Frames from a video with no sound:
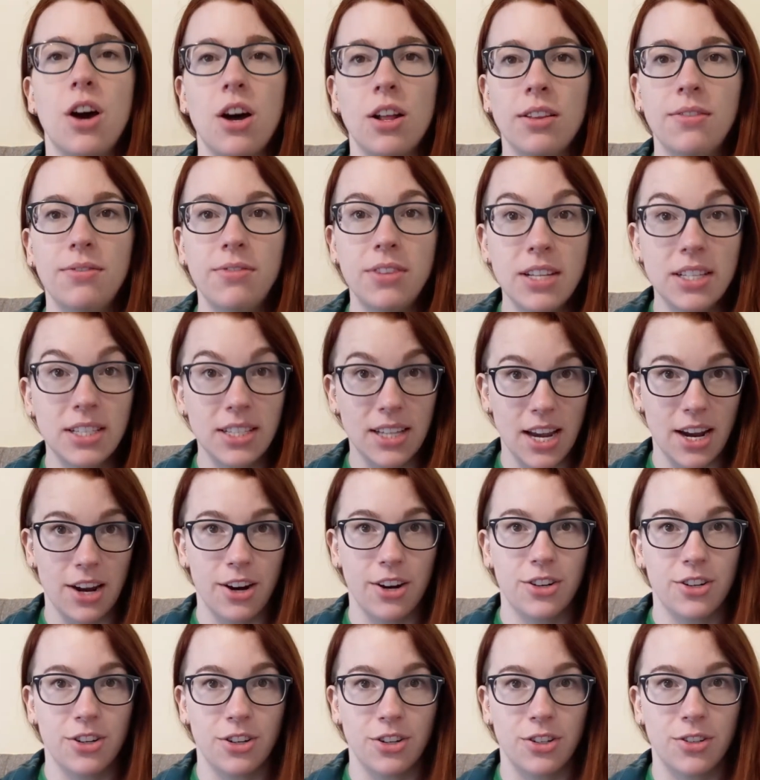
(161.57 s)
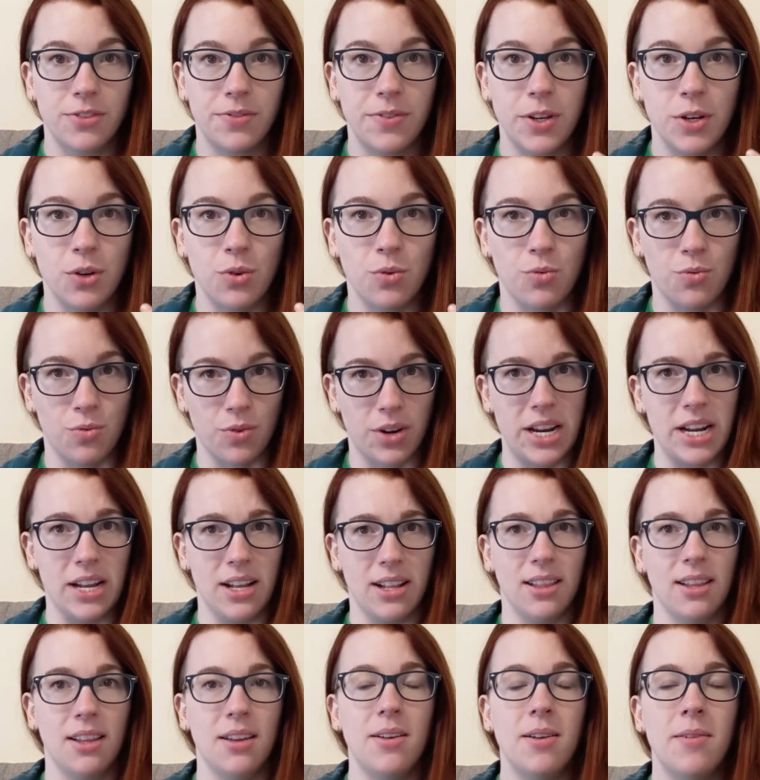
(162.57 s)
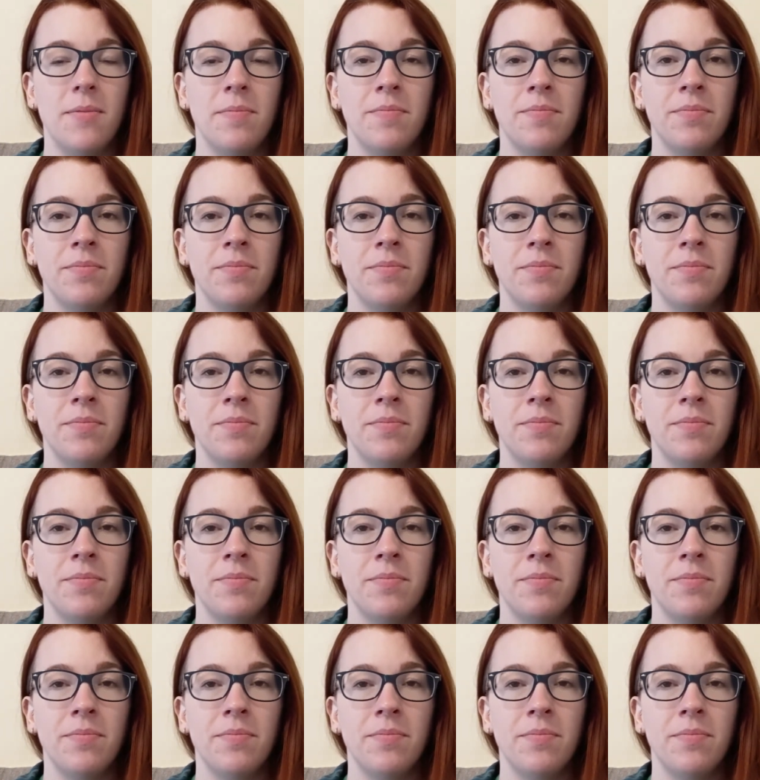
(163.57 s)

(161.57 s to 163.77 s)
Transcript: All of these characters feel real.